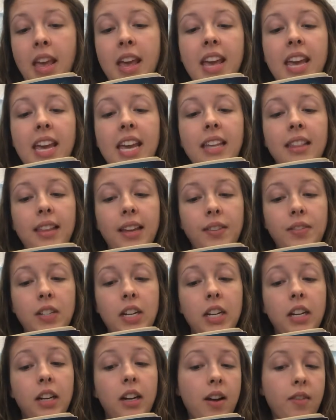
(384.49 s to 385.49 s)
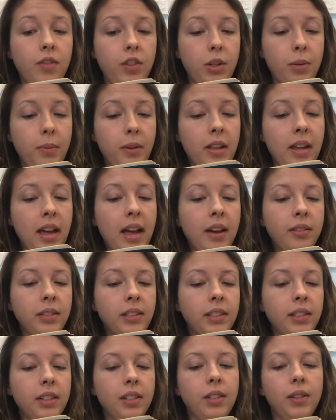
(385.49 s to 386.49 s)
He lived in a comfortable
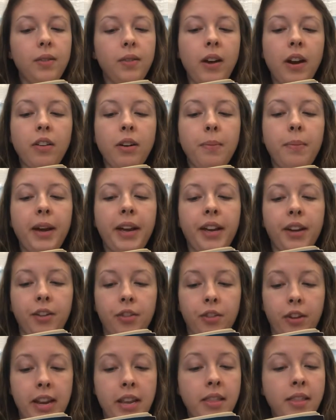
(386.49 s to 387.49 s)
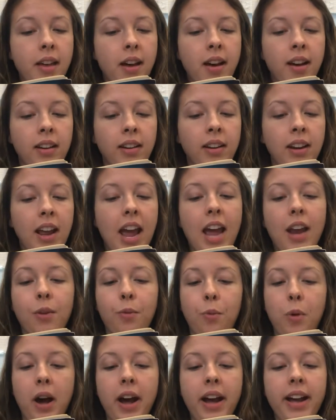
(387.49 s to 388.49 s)
house surrounded by a green lawn
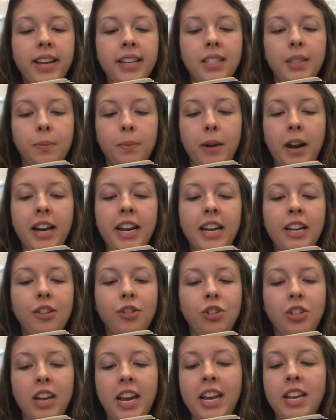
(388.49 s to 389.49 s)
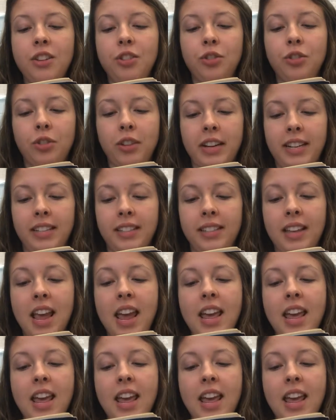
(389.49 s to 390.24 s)
and wide-spreading shade trees